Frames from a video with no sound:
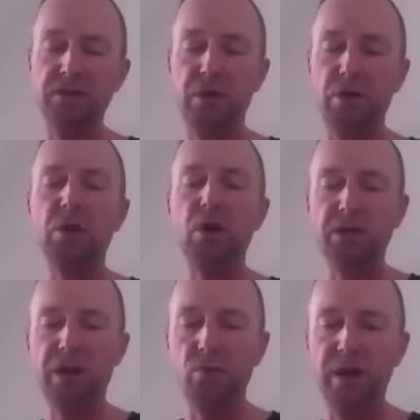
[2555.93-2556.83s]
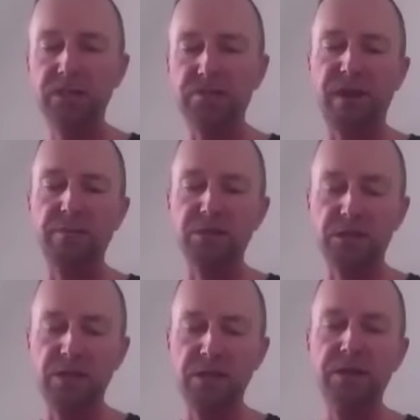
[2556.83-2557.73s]
Kanye West
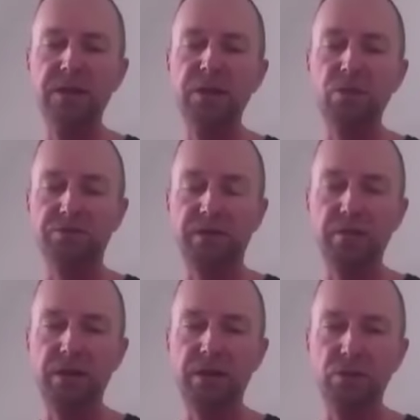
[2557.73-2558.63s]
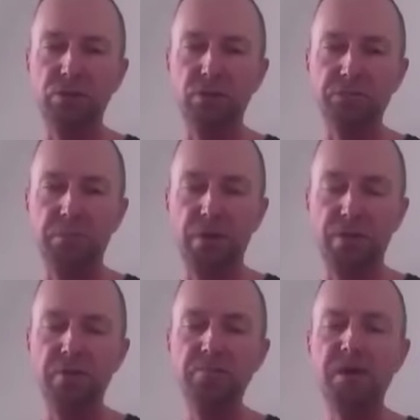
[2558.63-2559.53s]
famously was very close to his mother,